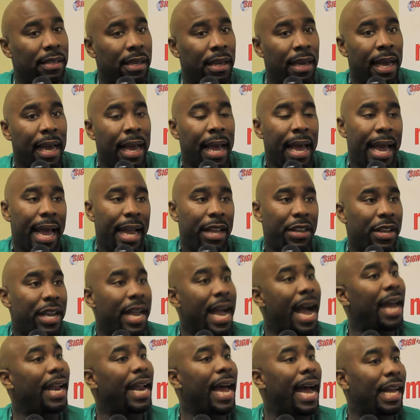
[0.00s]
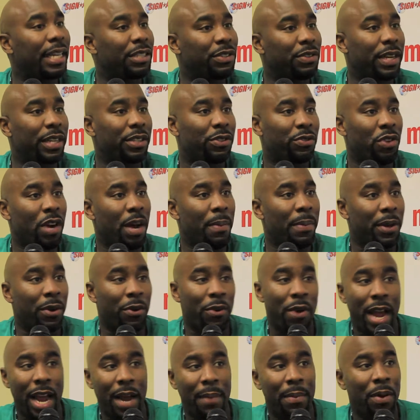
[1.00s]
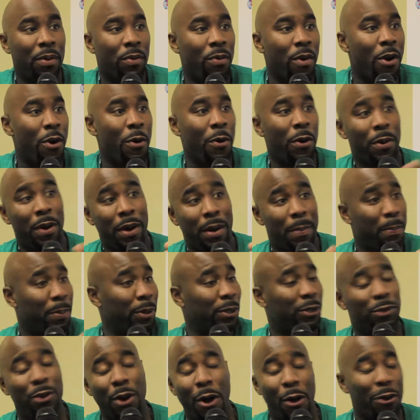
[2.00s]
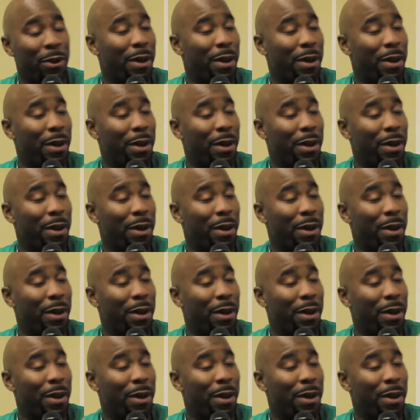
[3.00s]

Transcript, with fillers: Mm-hmm. And you got Andre Drummond, Greg Monroe patrolling the